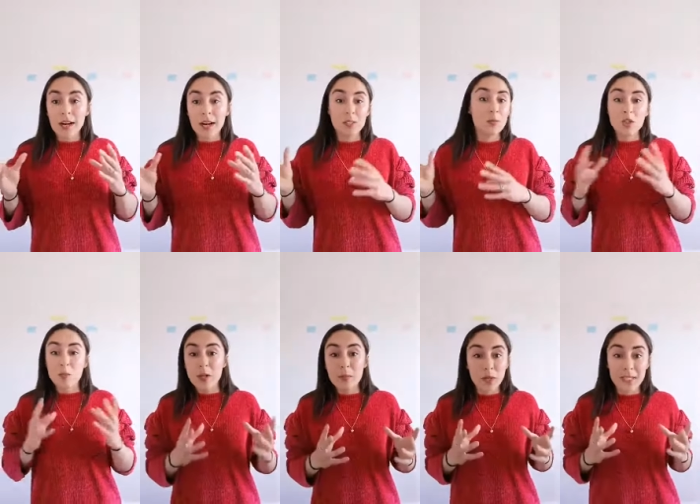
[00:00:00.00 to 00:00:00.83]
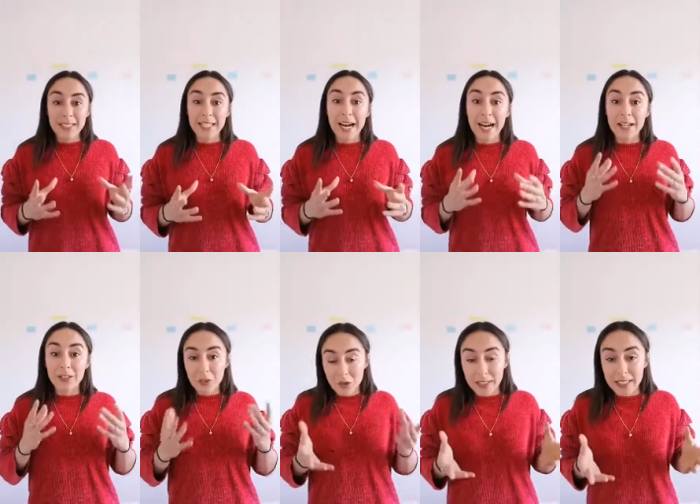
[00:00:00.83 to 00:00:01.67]
as much people as they can
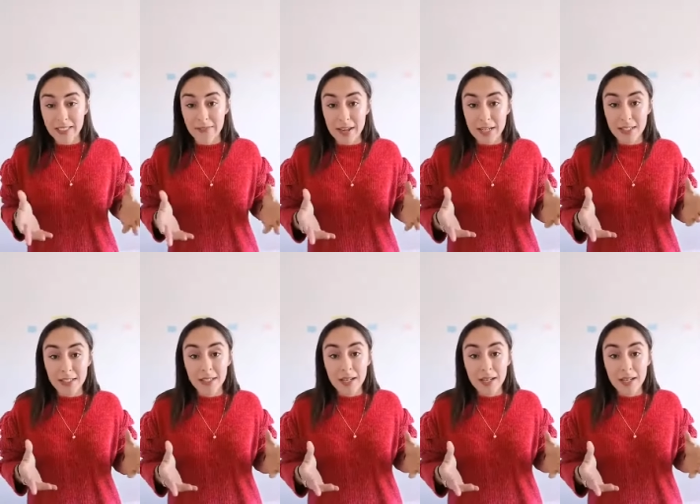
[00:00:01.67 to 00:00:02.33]
during these events,